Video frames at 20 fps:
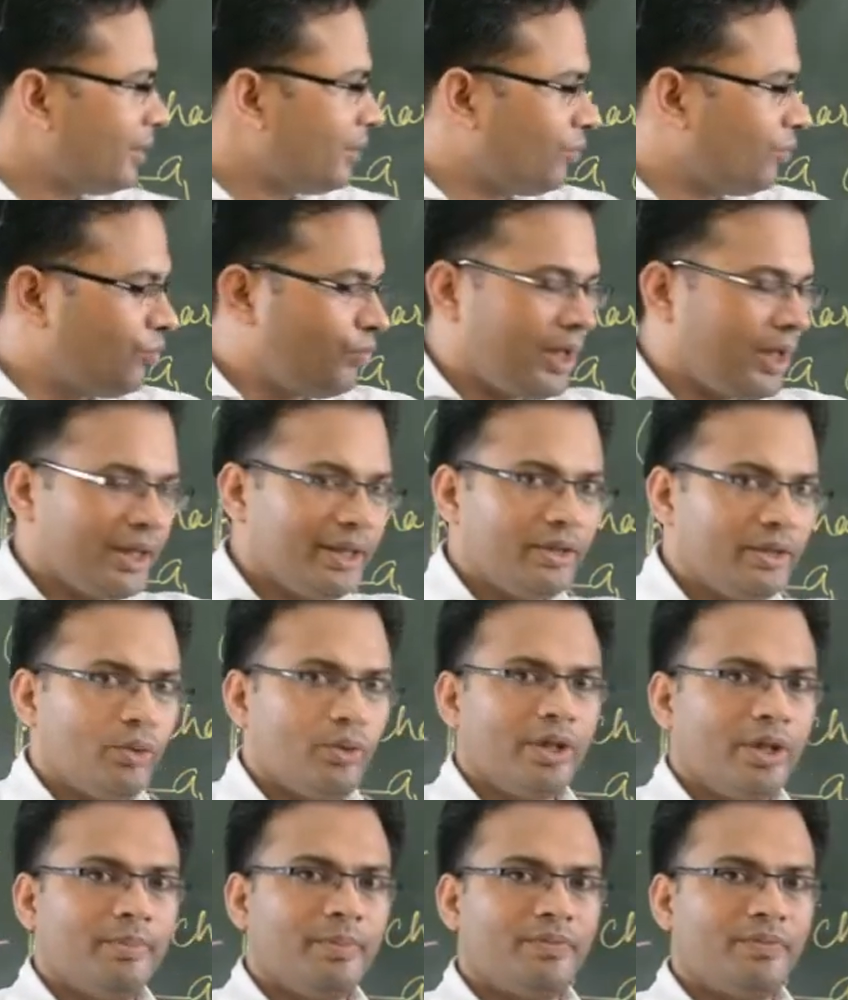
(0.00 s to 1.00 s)
1
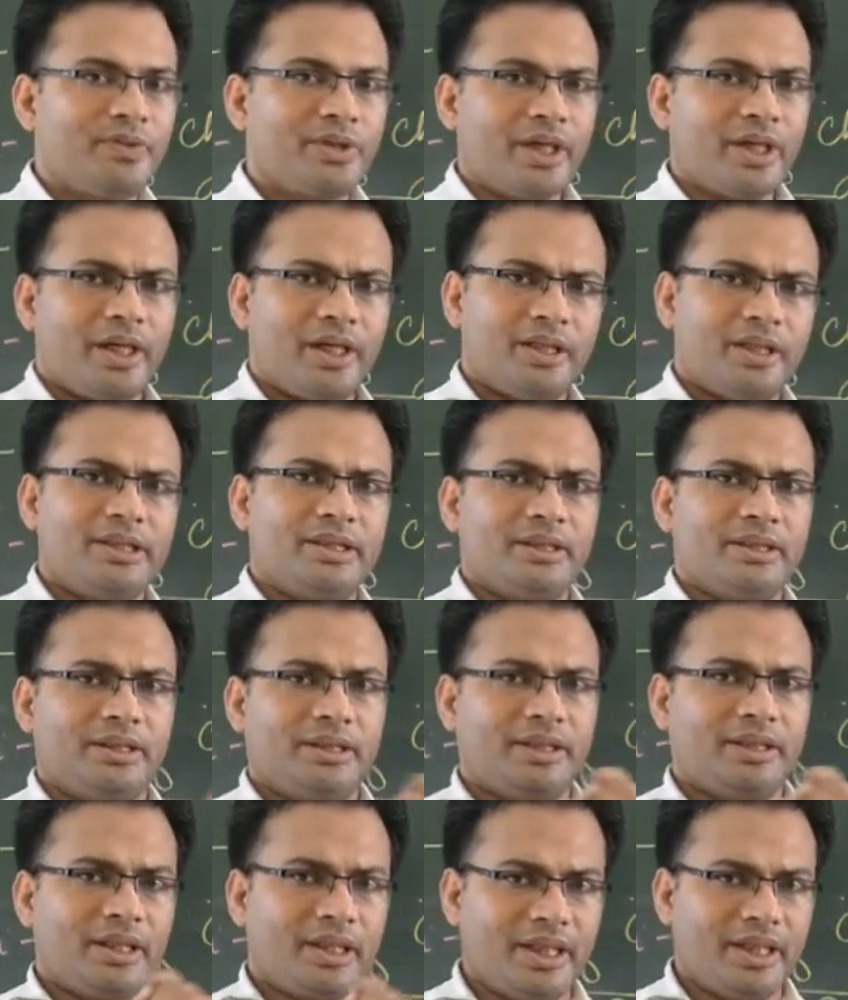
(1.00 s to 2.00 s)
Coulomb of charge
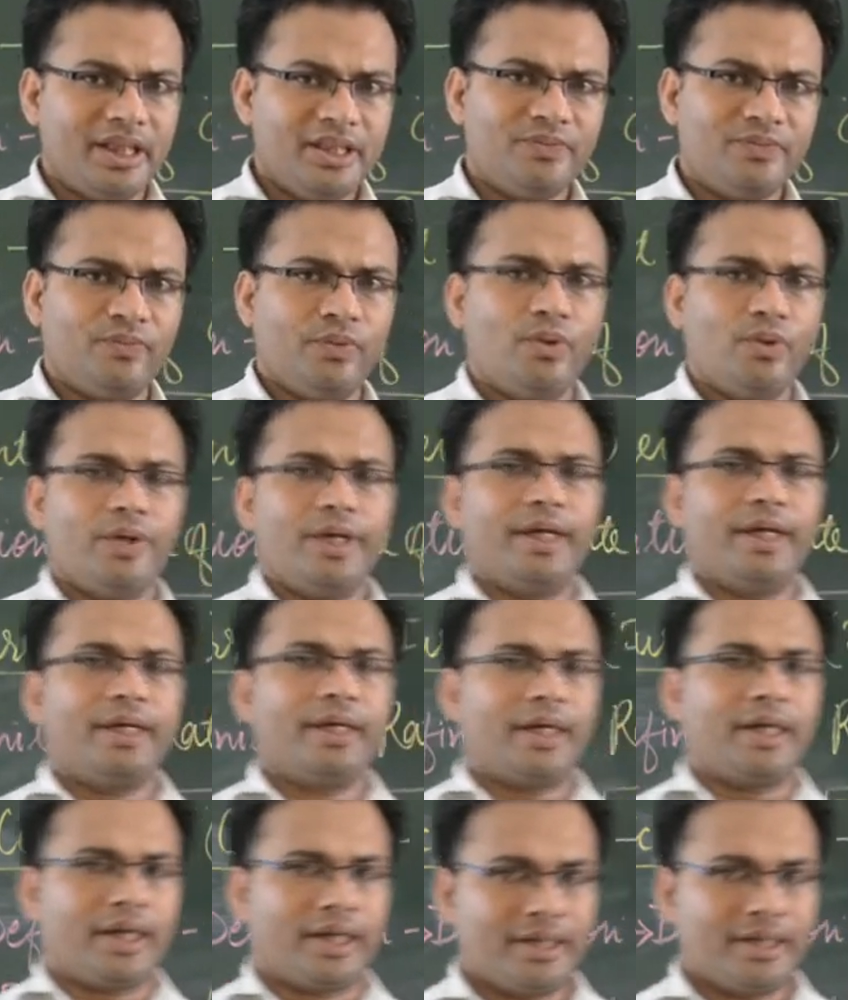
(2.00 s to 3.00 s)
is flowing
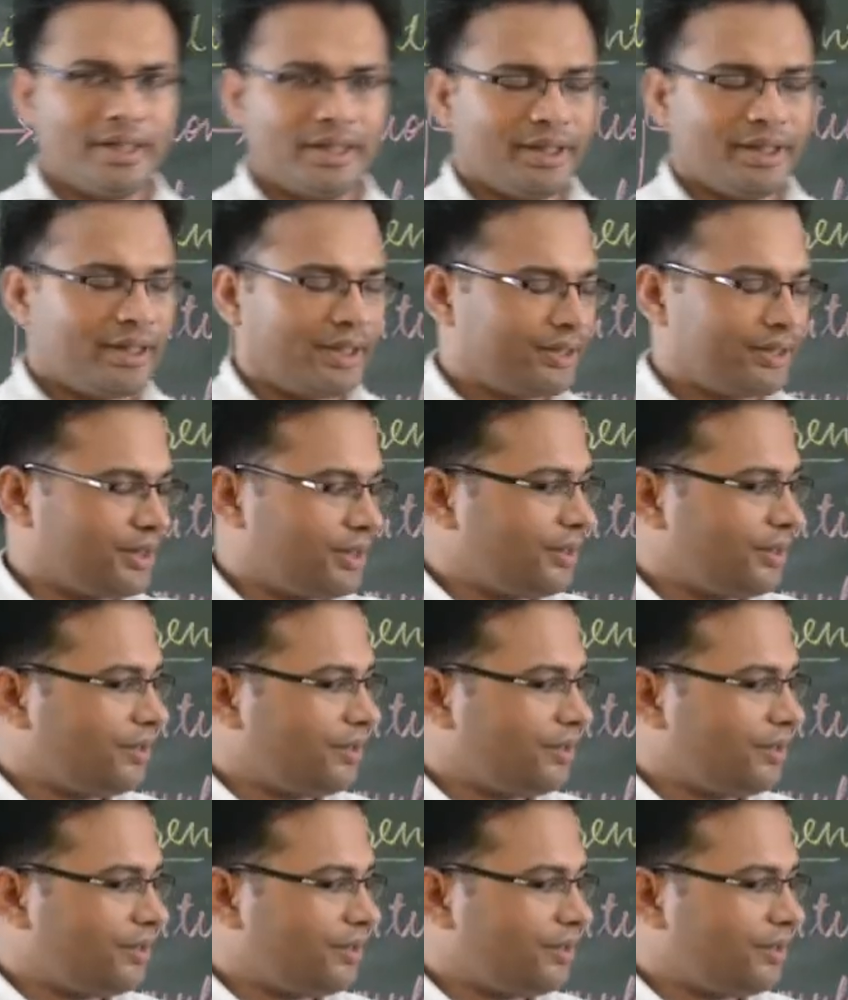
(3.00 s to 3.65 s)
in a conductor